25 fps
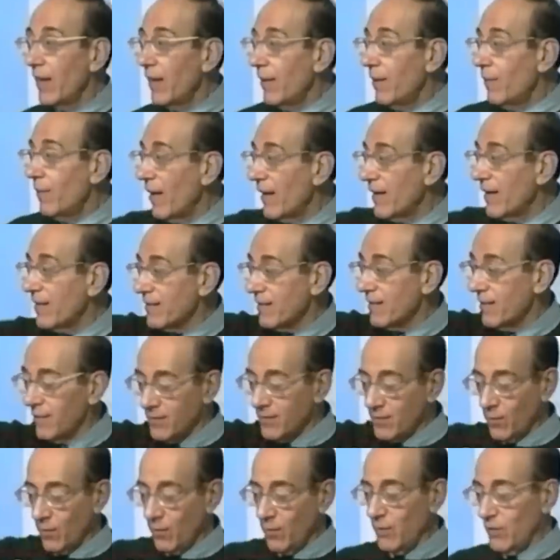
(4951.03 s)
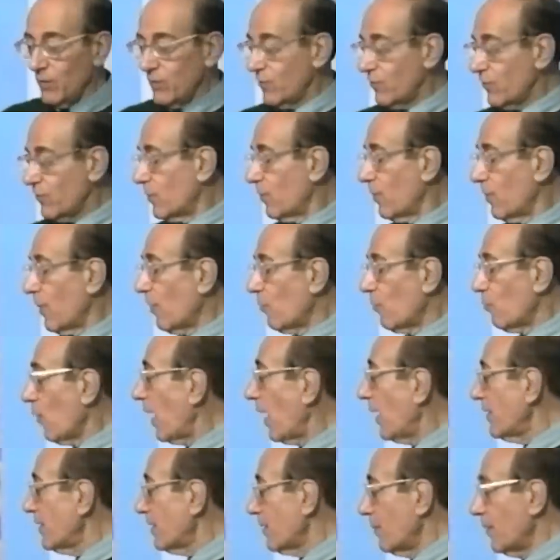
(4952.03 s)
He makes so he's to my
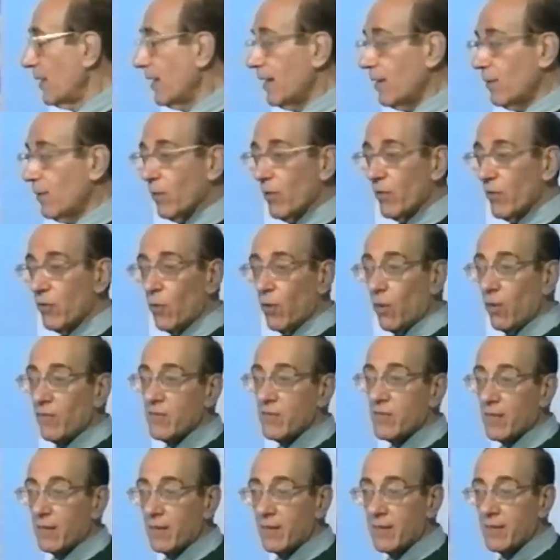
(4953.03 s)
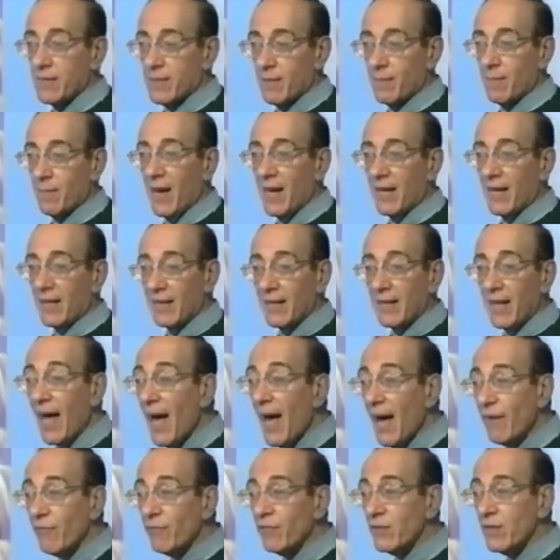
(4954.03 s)
right to begin with. All of a sudden, he's at my
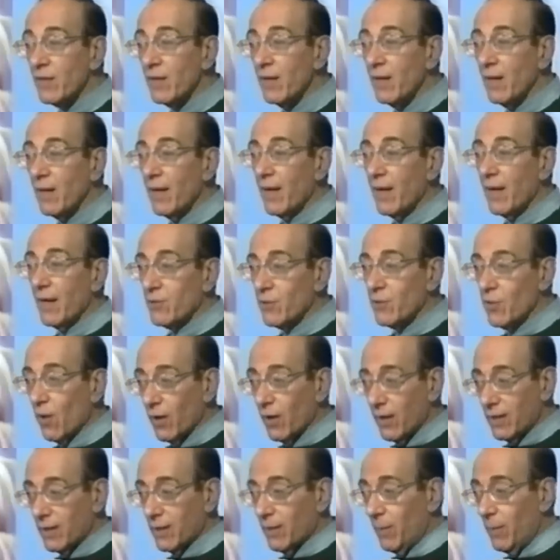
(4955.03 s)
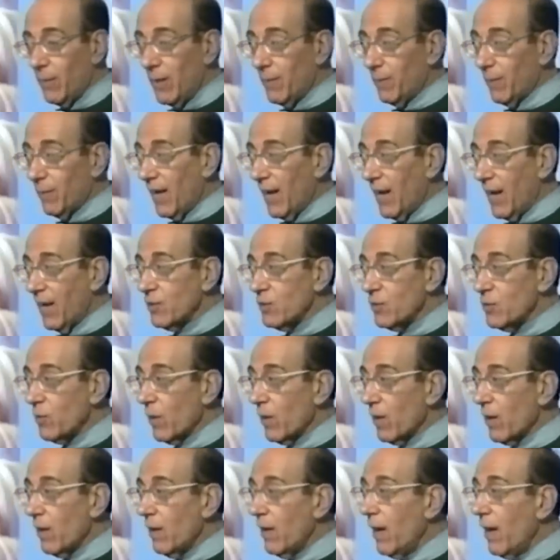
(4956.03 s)
left, talking to people
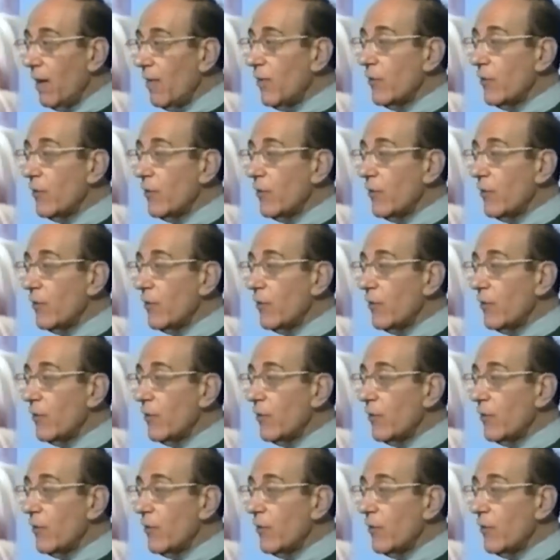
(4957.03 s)
elsewhere.